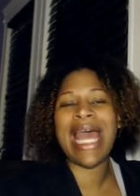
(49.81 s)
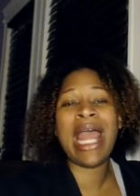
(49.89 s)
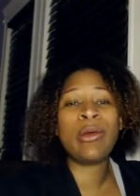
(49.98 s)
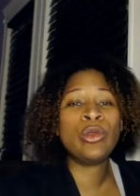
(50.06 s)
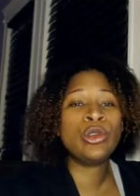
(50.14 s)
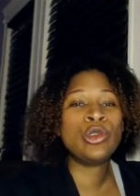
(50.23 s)

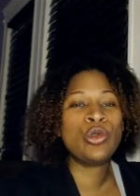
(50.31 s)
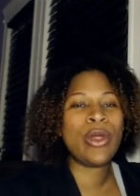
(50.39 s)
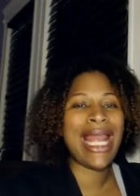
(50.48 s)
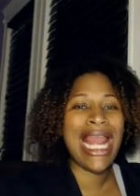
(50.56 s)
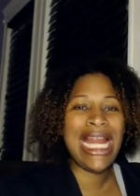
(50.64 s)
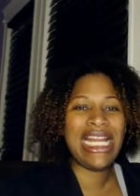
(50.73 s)
I will do
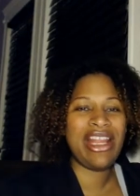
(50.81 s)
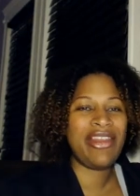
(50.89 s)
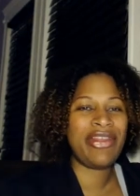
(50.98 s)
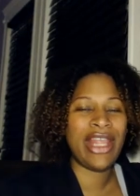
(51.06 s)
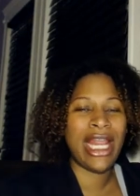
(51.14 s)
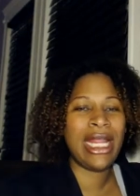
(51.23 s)

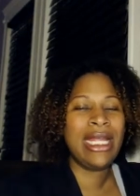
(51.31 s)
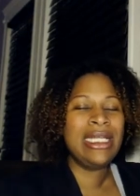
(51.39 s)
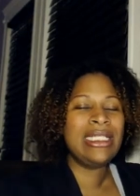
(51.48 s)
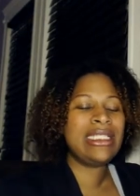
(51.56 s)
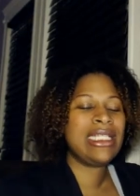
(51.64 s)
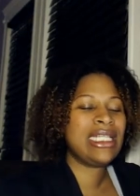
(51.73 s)
anything
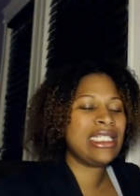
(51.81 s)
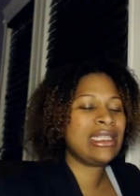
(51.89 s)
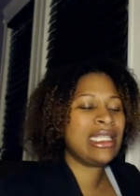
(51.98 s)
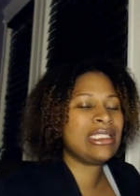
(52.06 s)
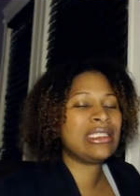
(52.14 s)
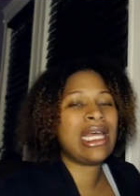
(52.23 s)
to get
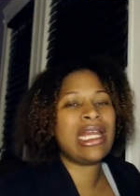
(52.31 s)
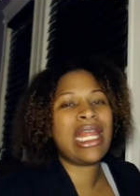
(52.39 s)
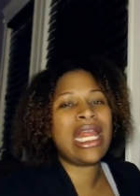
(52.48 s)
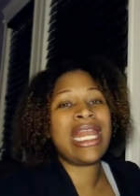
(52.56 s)
things done.